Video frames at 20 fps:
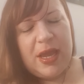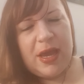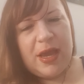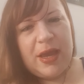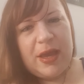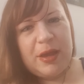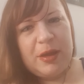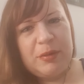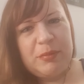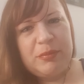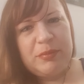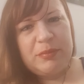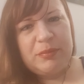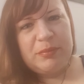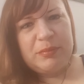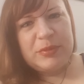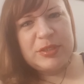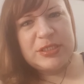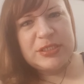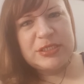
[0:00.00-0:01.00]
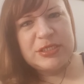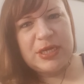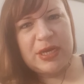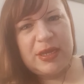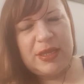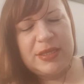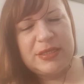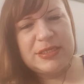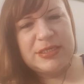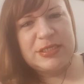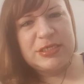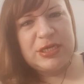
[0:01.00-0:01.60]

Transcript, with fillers: Um, it's a